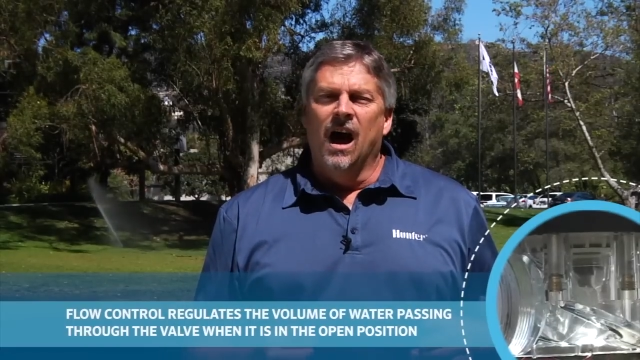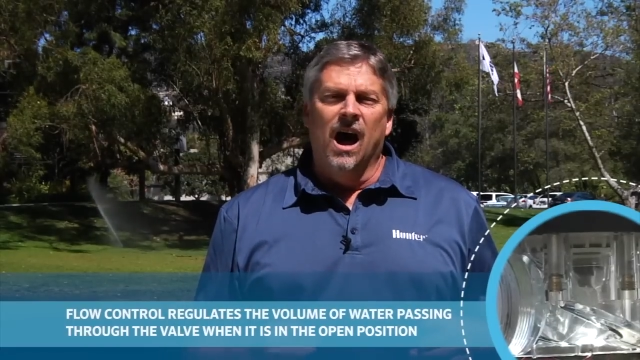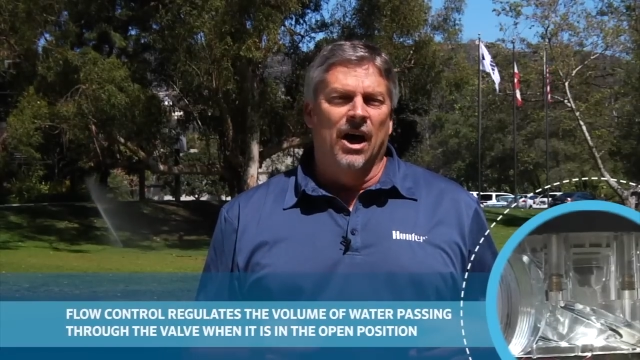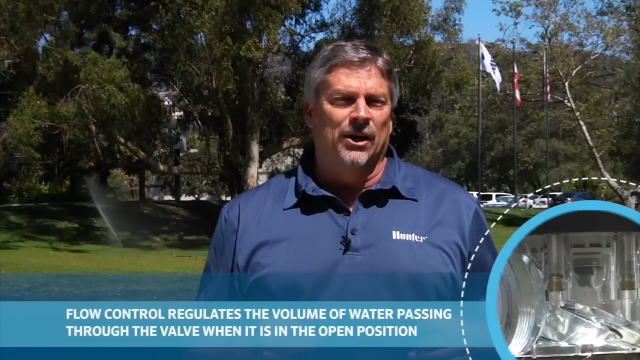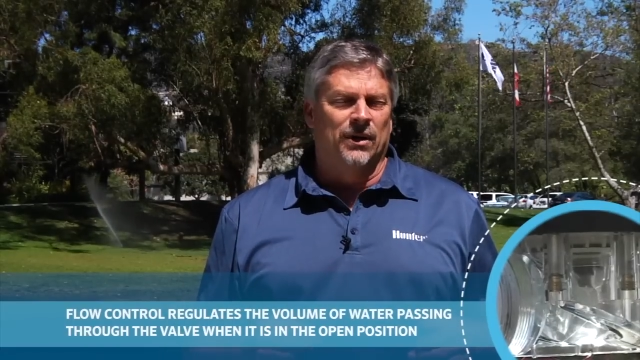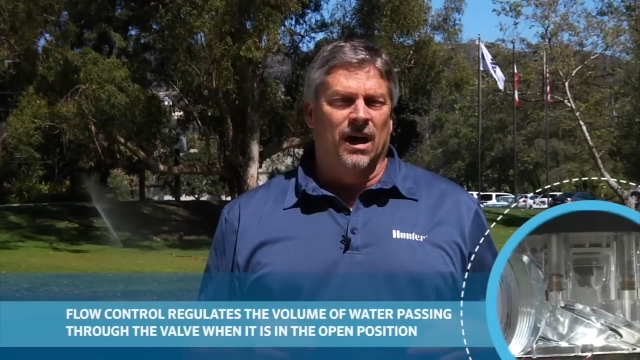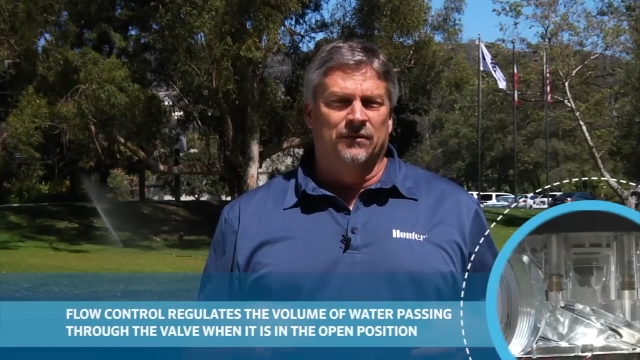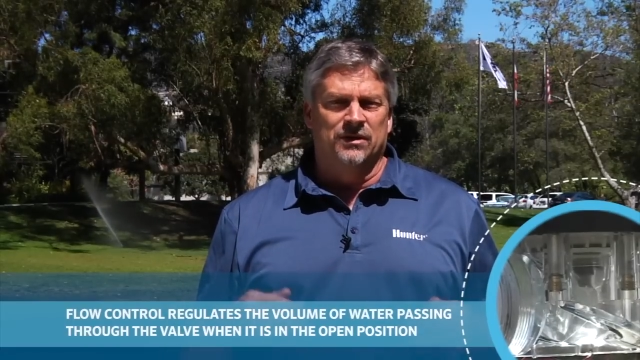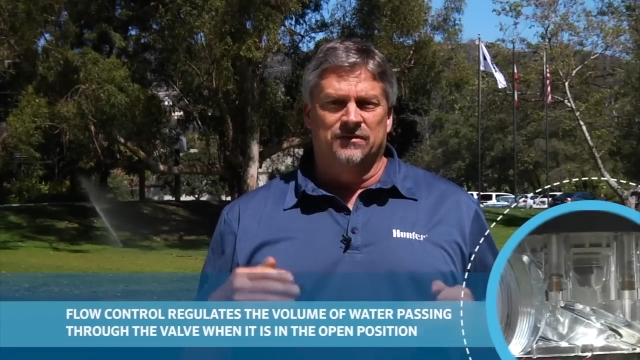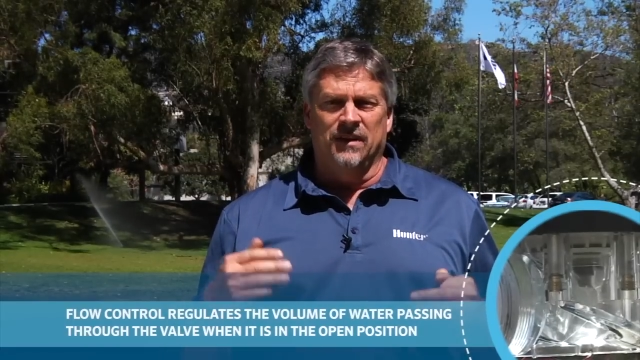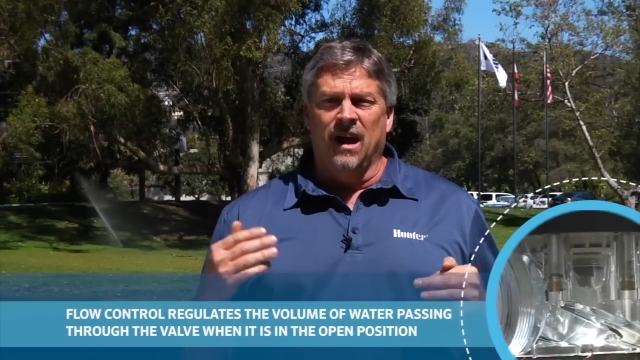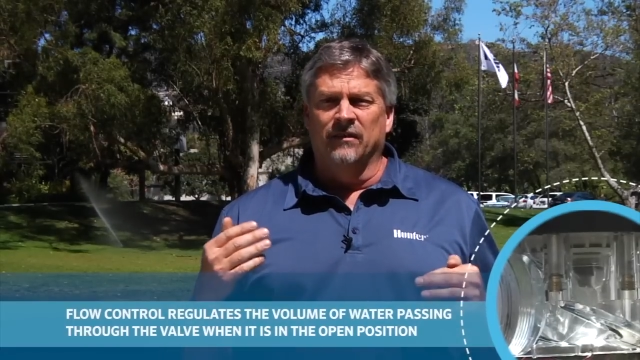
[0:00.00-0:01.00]
Hunter
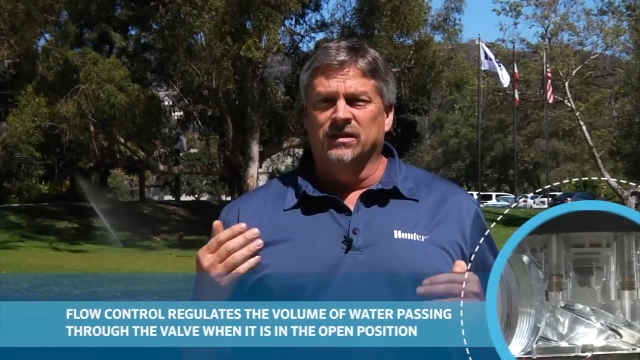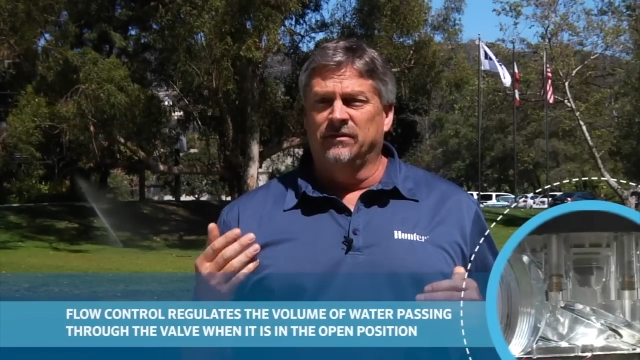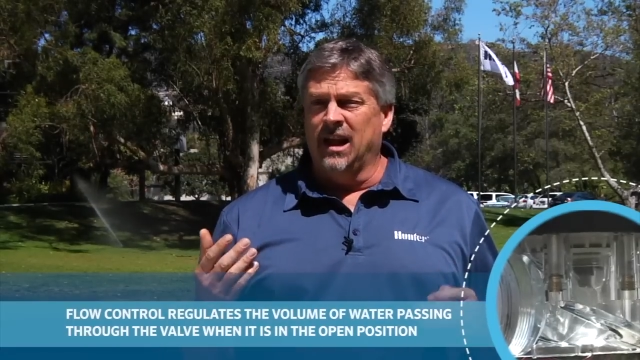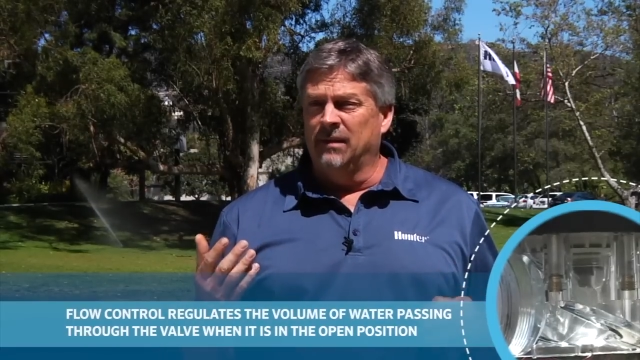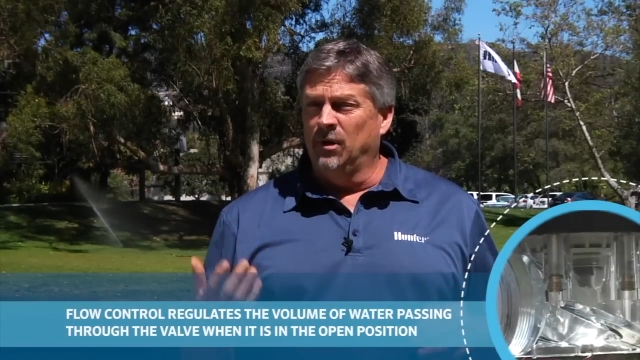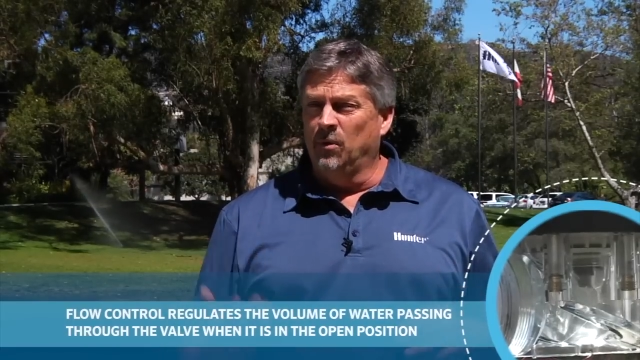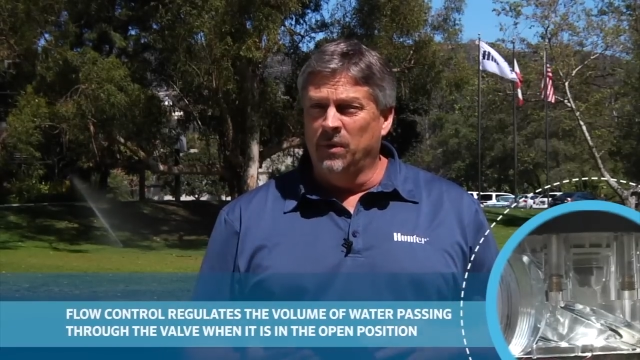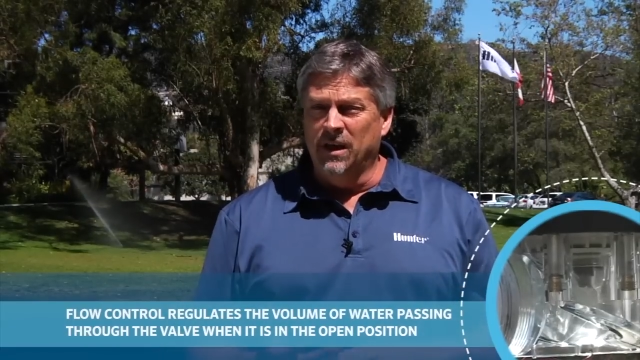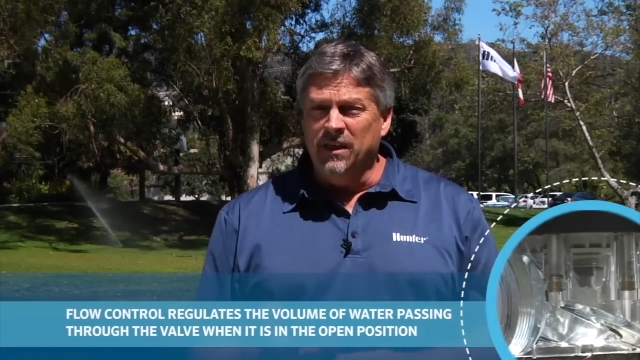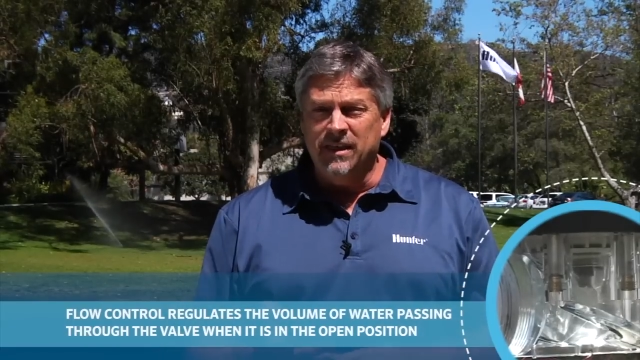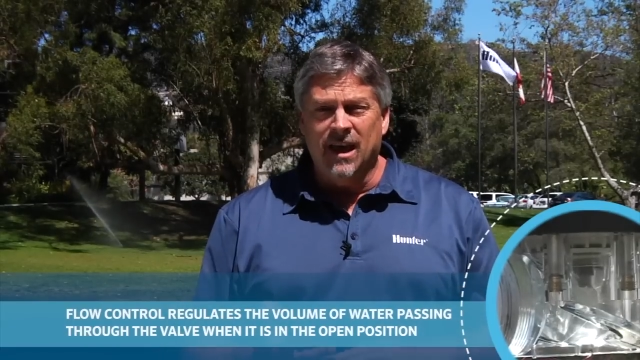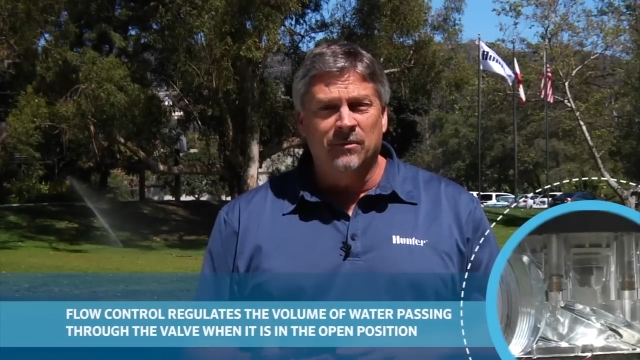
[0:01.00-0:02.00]
offers valves available
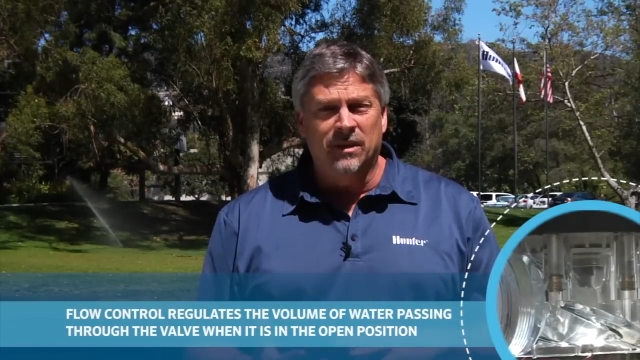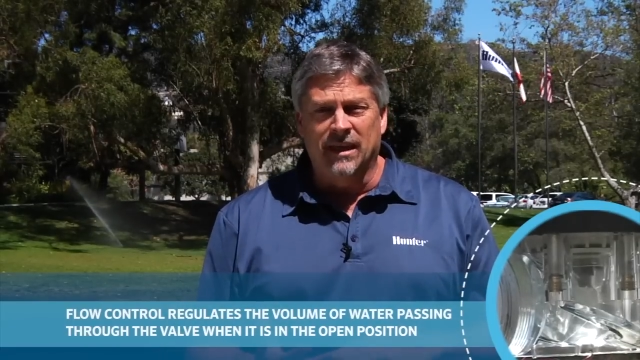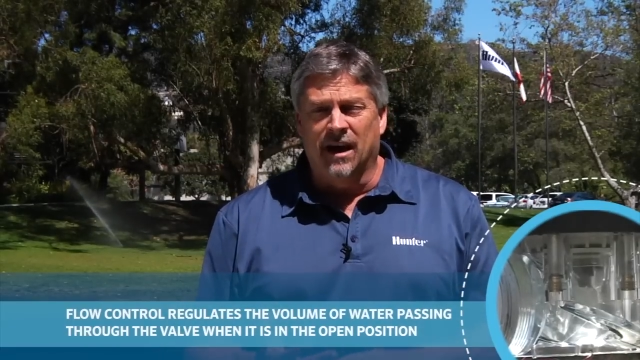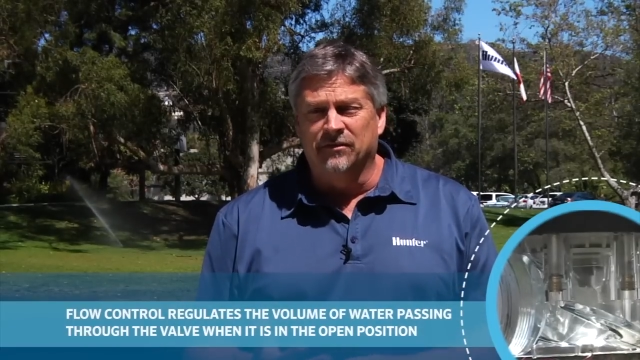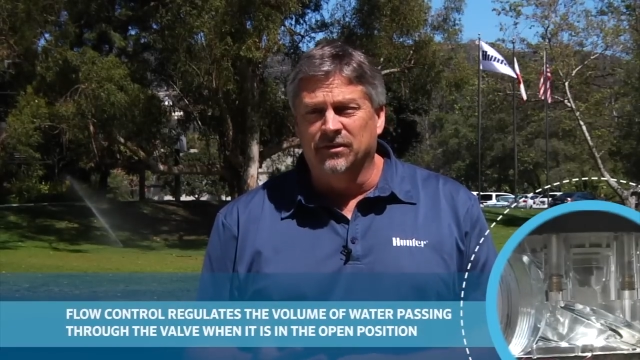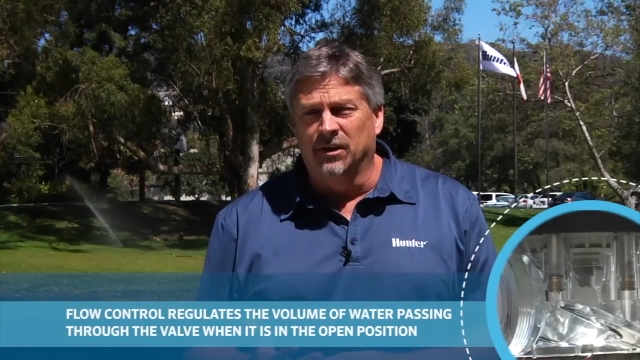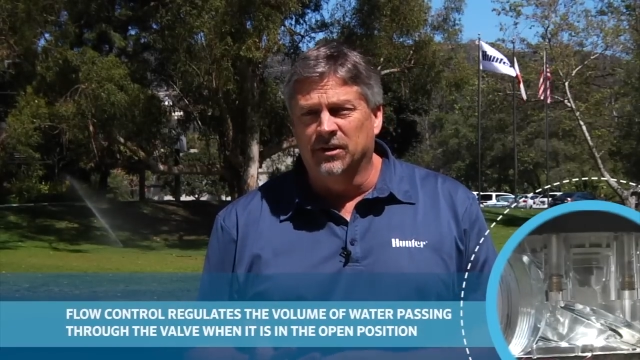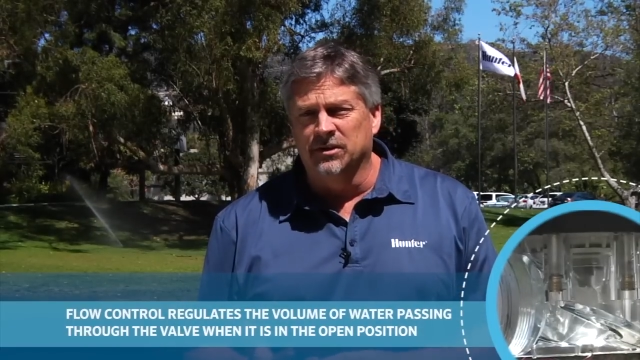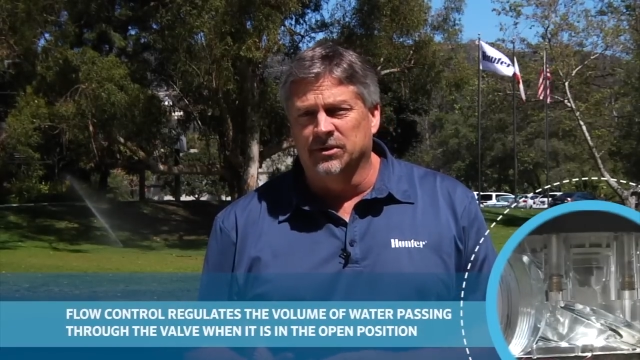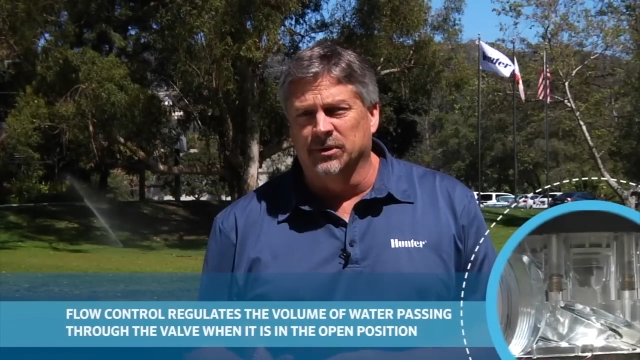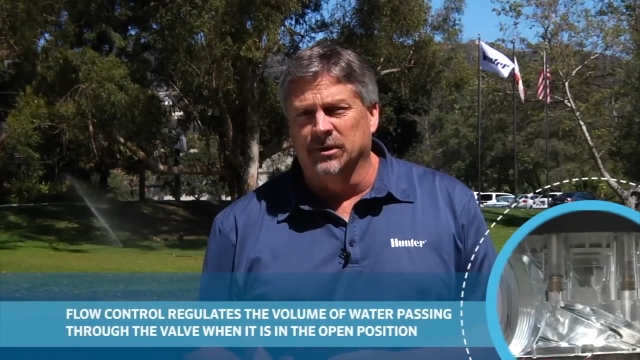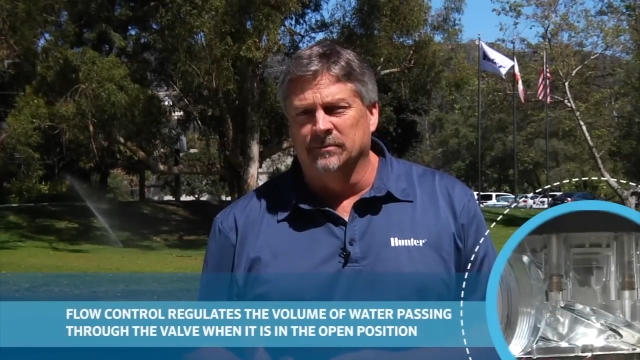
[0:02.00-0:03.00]
with and without flow
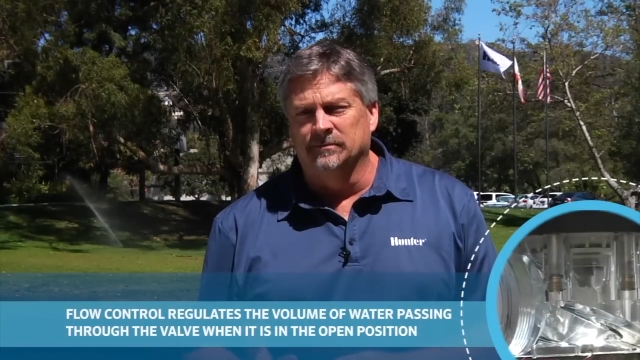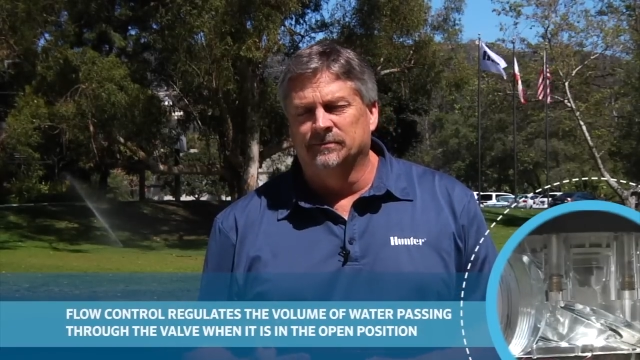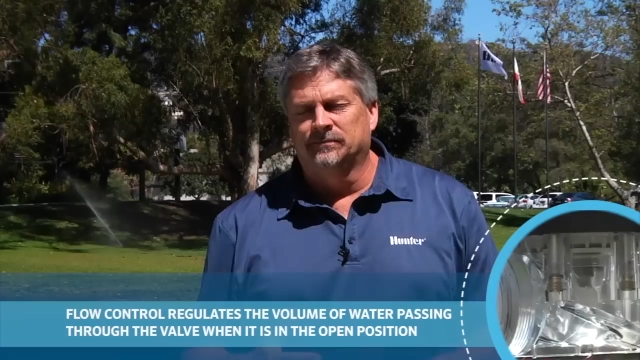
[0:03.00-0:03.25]
control.